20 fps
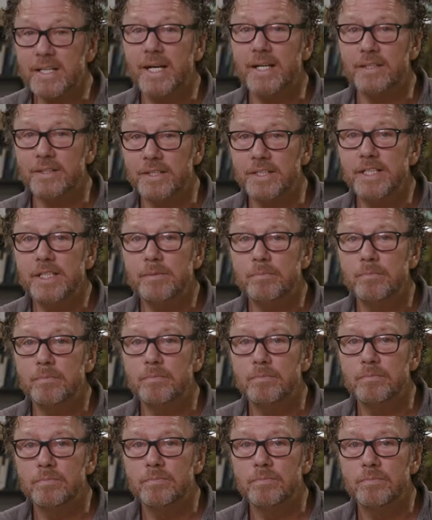that leap,
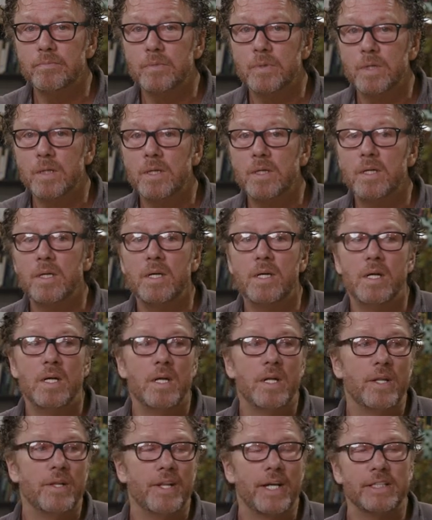
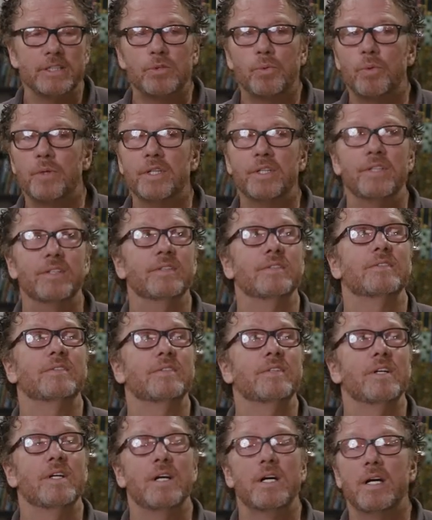that's when
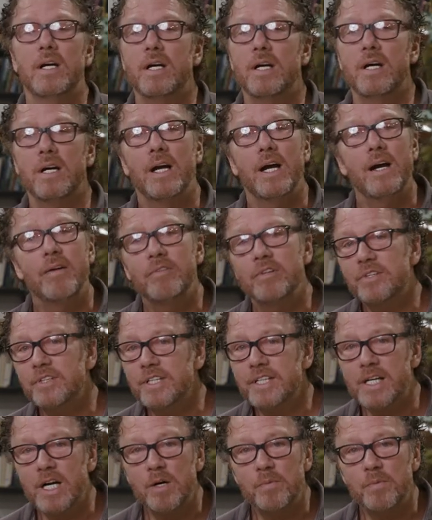everything